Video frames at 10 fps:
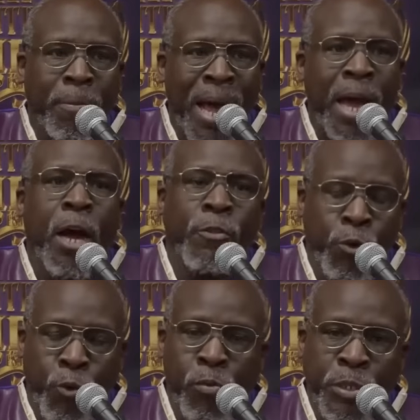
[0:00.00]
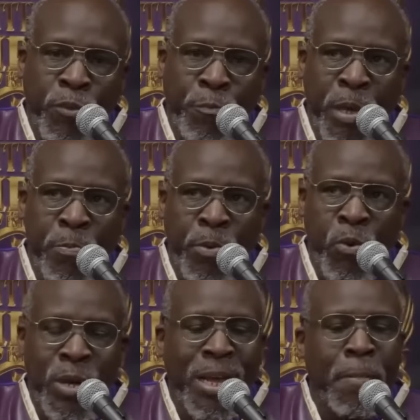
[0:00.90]
by other groups of
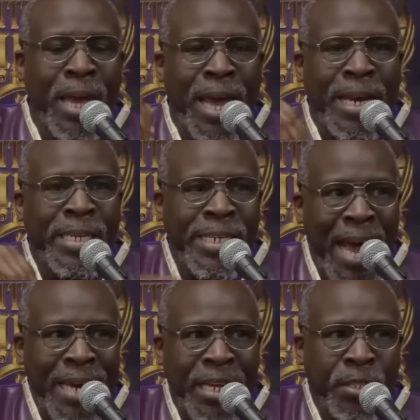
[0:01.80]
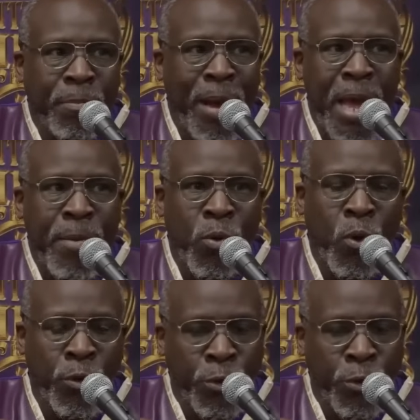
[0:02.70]
people and not in the Bible